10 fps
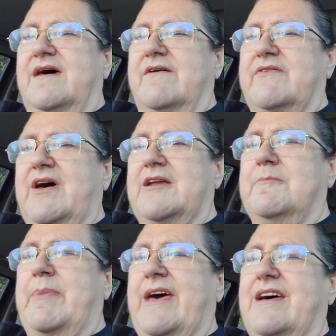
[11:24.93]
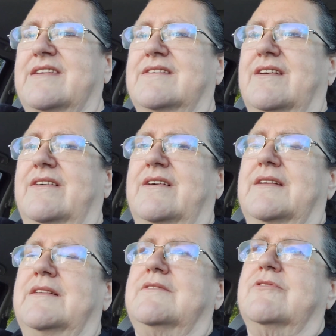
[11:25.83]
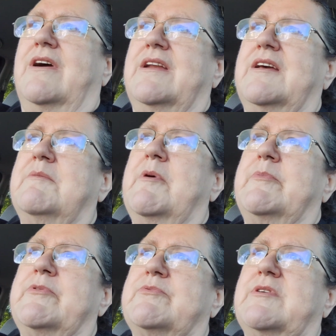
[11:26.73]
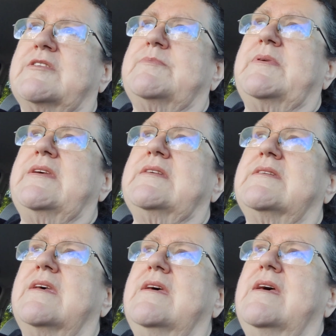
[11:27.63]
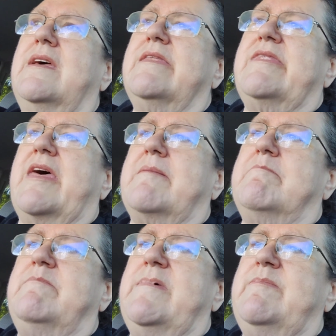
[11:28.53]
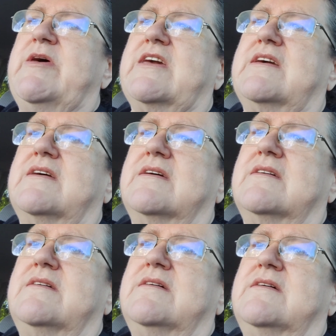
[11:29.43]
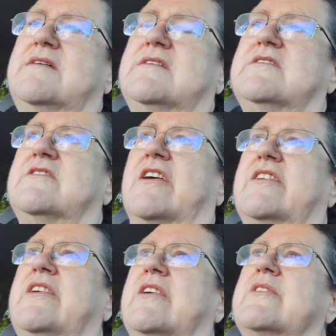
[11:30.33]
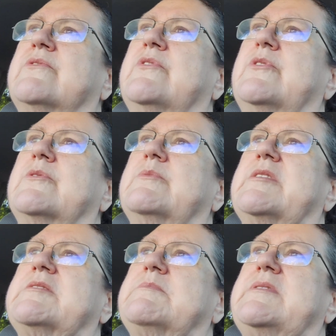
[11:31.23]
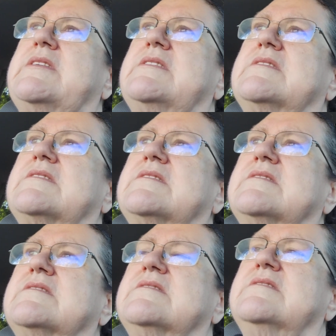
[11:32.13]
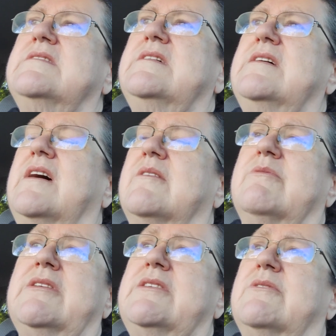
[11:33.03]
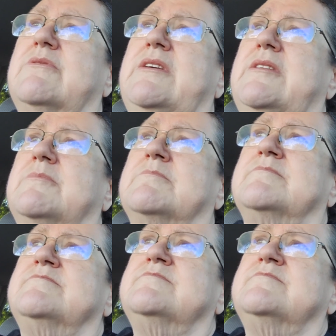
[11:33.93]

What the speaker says: I've kind of passed on trying to come up with recipes that mimic non-carnivore recipes. I really don't need them.